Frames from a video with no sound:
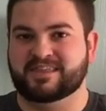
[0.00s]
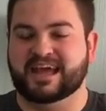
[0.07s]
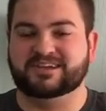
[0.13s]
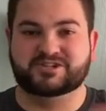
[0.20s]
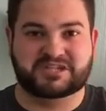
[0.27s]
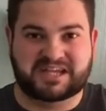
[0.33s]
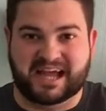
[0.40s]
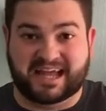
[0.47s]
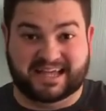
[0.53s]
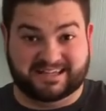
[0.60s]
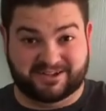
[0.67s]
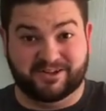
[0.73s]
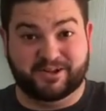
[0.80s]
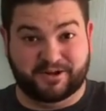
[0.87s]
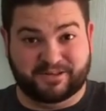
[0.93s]
that she
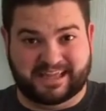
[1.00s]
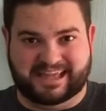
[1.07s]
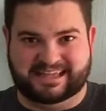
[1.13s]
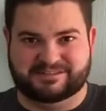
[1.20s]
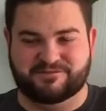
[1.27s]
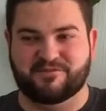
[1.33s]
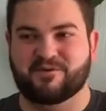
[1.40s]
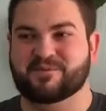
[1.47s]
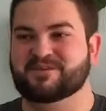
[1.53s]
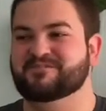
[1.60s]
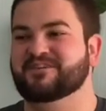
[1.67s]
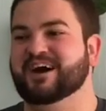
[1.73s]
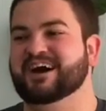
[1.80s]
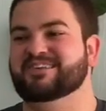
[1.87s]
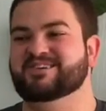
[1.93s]
clearly gets from her
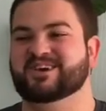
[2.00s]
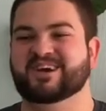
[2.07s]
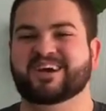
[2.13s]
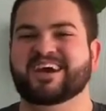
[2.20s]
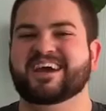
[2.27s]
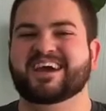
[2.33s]
father.